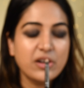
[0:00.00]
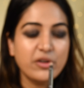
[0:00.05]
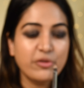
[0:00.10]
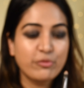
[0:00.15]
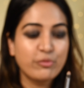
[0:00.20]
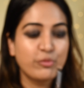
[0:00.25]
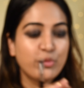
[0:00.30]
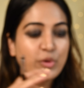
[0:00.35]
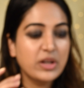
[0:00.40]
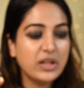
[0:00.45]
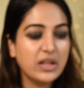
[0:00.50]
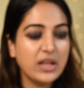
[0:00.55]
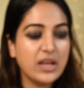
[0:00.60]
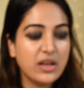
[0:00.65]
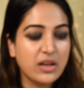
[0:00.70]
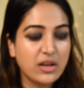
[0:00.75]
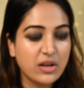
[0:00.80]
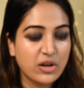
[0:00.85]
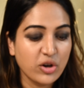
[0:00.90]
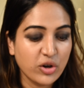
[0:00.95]
are
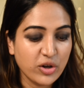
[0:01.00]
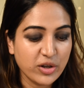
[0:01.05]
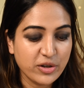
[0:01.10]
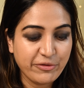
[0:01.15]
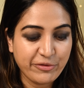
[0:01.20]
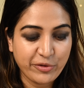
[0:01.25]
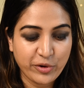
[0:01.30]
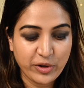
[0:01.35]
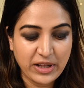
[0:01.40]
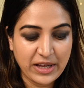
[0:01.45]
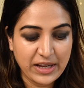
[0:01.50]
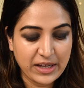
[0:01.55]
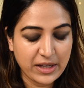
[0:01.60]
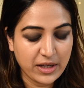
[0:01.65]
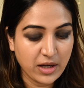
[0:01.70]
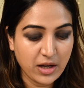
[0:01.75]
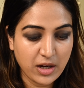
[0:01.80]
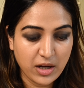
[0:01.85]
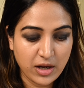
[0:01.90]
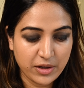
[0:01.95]
really good for
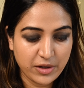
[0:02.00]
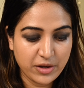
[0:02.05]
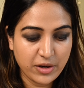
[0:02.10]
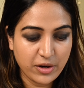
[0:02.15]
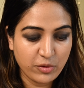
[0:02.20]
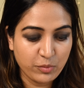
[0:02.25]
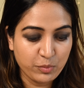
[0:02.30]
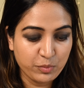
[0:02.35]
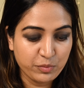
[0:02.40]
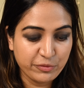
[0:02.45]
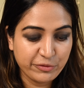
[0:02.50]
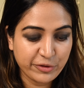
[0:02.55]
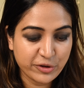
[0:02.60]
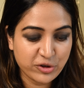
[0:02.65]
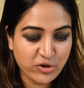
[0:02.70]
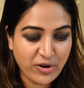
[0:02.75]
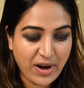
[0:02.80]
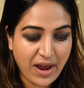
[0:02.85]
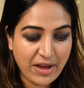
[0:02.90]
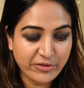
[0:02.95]
like, you know, for
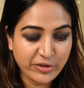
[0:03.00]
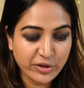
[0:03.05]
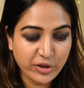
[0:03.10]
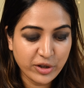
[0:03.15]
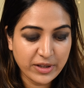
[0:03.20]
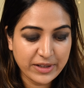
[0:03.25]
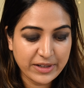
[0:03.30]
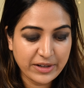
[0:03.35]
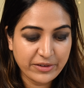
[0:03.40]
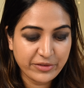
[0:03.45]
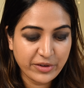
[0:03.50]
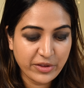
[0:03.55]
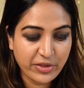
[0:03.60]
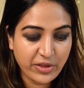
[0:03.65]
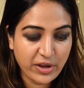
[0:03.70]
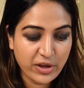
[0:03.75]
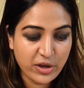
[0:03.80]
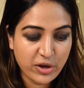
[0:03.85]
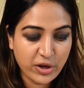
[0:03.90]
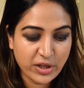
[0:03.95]
travel and
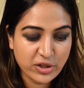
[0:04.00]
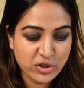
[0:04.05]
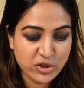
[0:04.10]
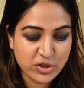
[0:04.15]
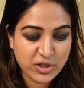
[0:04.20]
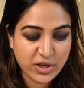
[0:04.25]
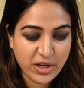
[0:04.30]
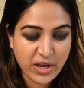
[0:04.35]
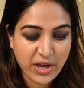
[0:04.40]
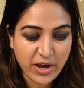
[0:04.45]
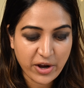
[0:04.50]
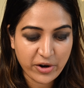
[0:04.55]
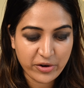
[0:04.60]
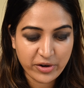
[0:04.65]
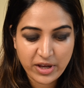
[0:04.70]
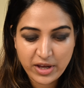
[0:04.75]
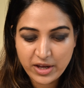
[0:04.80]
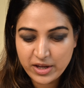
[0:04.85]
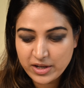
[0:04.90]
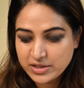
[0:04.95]
everything. You can just
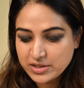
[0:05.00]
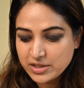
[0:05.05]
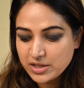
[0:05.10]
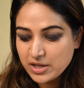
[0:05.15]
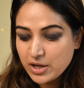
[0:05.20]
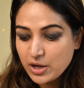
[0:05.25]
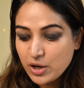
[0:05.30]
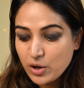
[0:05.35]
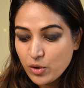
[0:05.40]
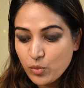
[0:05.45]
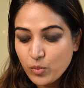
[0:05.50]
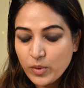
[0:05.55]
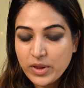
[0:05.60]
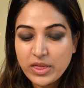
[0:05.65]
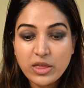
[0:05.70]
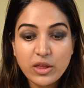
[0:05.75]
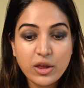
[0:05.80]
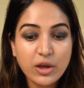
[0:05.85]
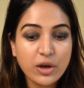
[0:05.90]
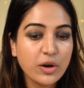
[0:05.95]
carry it
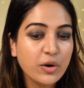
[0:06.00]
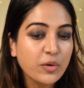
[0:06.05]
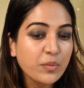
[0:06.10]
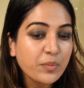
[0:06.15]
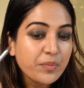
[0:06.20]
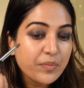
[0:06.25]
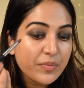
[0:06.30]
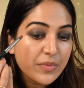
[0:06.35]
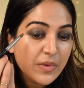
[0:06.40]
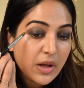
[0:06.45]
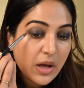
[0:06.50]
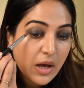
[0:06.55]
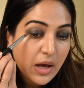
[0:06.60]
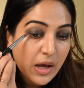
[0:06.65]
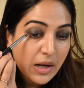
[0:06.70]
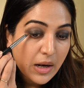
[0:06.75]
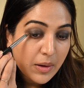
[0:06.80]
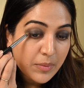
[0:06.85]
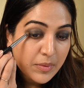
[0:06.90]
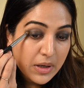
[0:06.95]
with you.
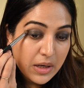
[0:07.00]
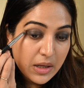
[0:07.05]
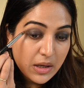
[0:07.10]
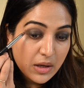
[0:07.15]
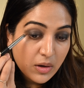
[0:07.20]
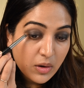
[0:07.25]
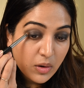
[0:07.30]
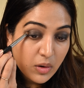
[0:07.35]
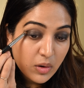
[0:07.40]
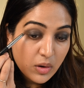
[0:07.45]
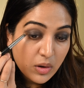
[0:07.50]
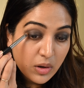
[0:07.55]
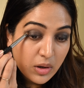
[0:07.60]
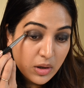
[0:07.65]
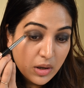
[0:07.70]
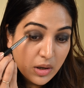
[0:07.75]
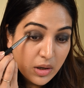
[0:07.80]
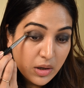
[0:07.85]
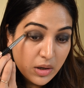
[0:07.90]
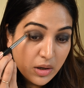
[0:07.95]
And I'm gonna go
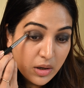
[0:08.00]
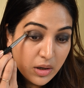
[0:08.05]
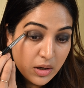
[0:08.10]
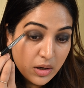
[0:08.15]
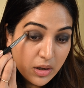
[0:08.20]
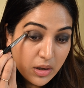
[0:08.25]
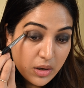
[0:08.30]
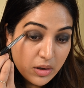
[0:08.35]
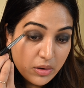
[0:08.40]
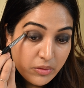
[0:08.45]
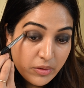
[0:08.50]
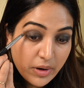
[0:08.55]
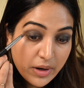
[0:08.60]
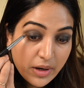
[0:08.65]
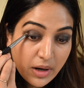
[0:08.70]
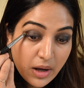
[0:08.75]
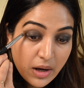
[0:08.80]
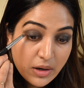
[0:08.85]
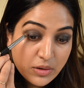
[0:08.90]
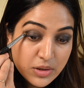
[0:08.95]

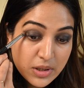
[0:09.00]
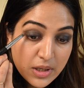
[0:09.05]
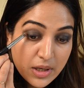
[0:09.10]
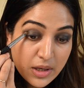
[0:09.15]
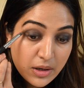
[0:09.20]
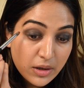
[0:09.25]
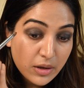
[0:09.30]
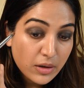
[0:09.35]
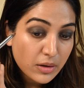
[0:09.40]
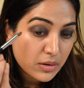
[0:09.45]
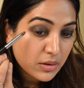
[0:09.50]
out here.